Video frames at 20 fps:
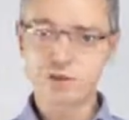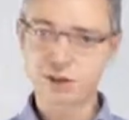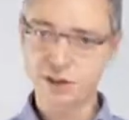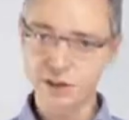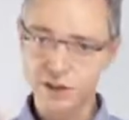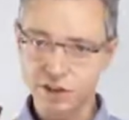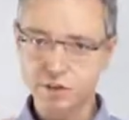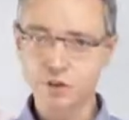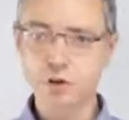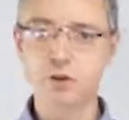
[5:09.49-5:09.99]

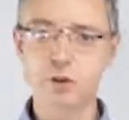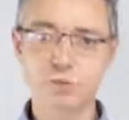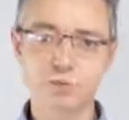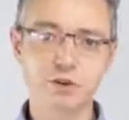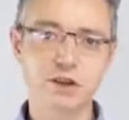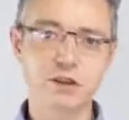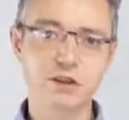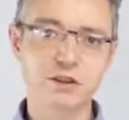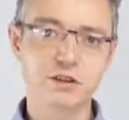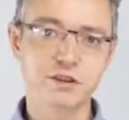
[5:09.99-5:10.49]
there is no
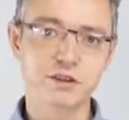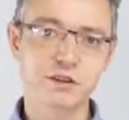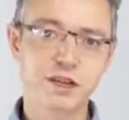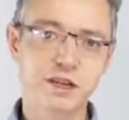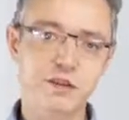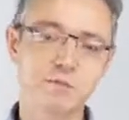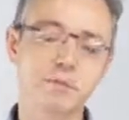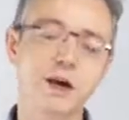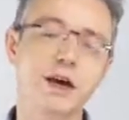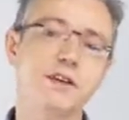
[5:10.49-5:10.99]
inbreeding in
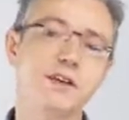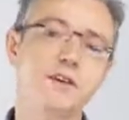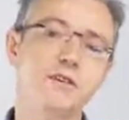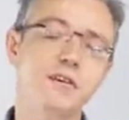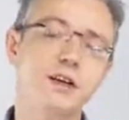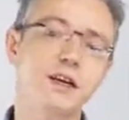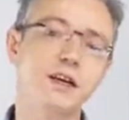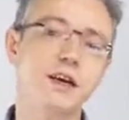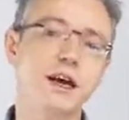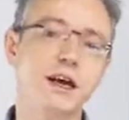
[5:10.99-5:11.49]
this
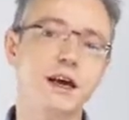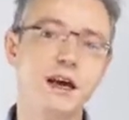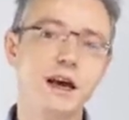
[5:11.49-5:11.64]
pedigree,